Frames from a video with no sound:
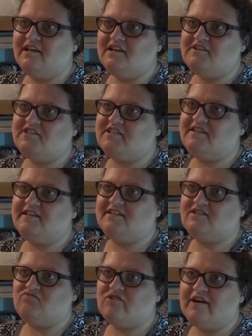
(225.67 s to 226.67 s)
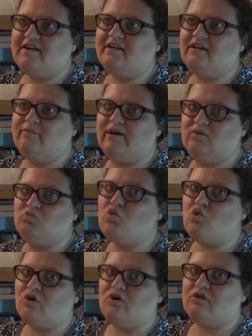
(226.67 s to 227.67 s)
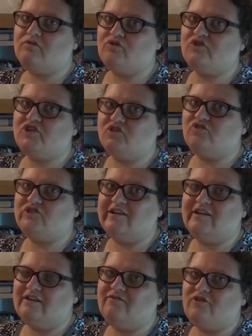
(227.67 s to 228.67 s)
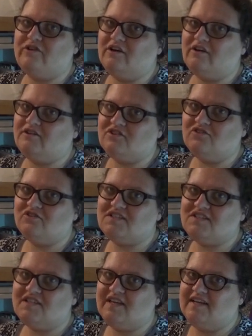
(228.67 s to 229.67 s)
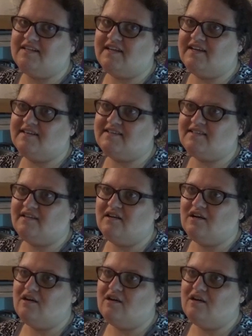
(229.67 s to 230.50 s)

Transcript: she is writing about war for children and for young adults and has